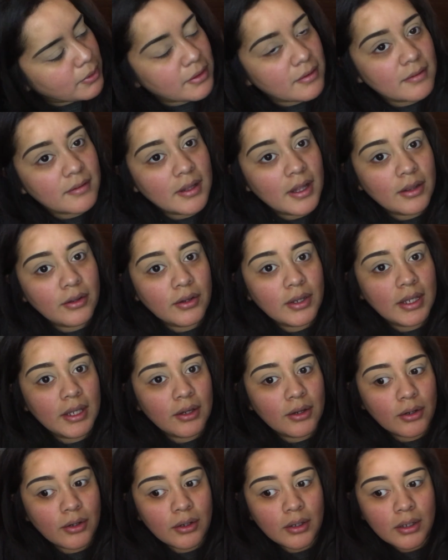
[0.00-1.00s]
with this color
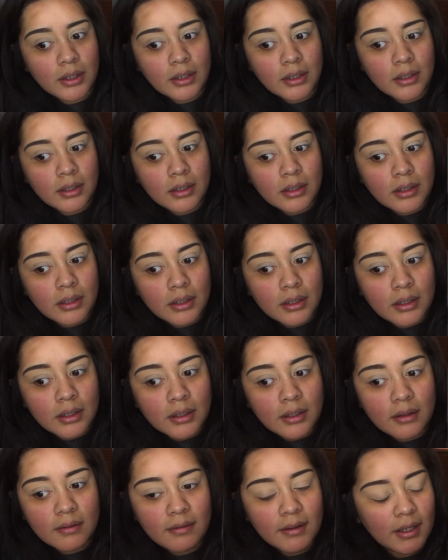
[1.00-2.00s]
here.
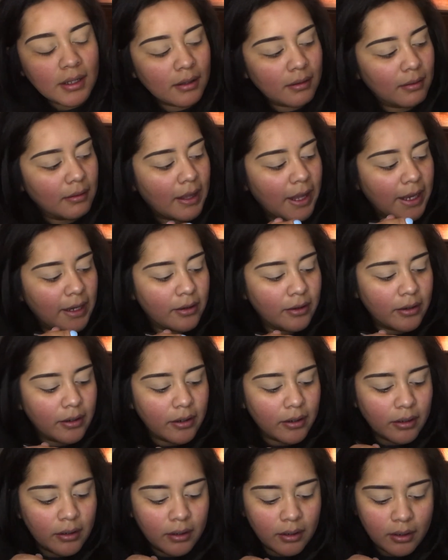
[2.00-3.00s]
It's like a
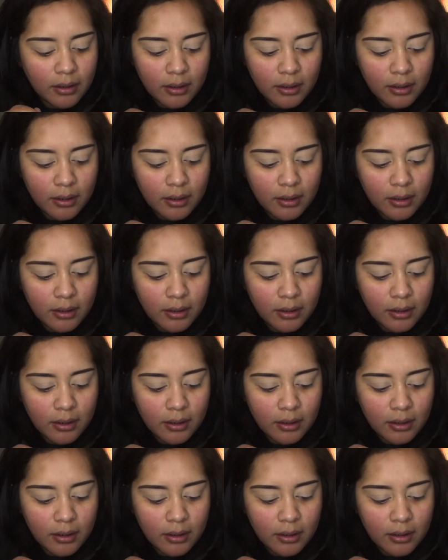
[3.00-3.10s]
lighter,